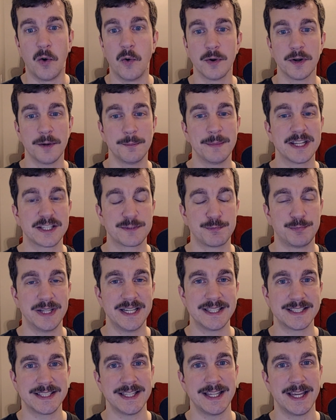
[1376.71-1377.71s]
or it makes
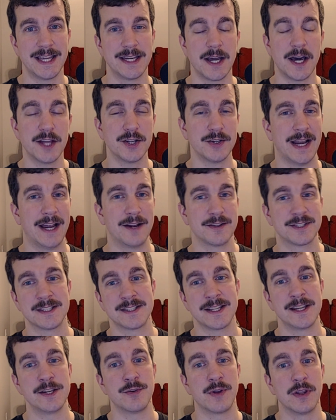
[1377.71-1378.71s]
plenty in other
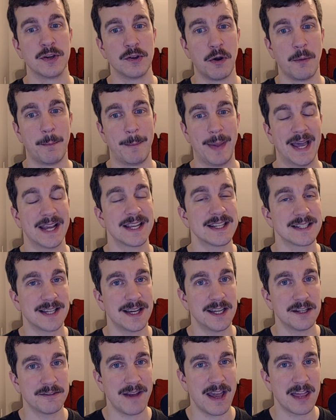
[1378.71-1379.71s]
houses and you can go back
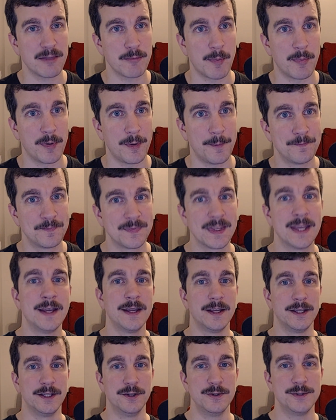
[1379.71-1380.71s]
into Unfathomable,
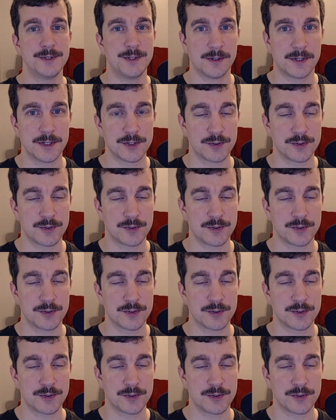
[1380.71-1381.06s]
use your